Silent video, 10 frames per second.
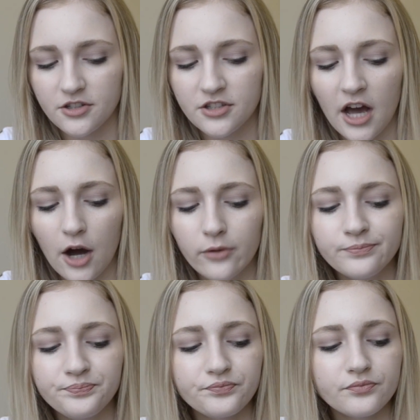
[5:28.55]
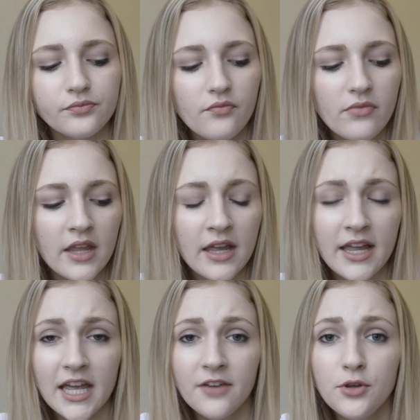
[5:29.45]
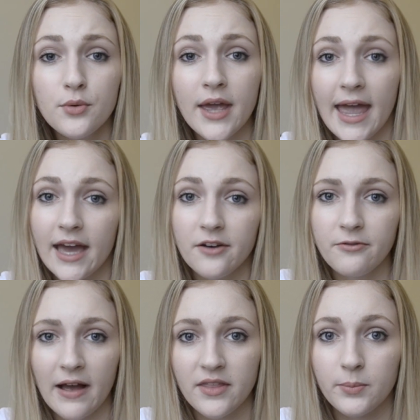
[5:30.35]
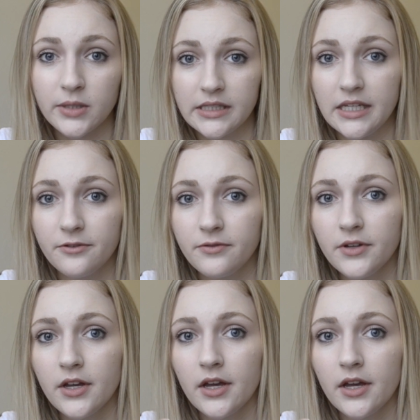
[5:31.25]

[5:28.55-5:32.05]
So if you can't find the Belief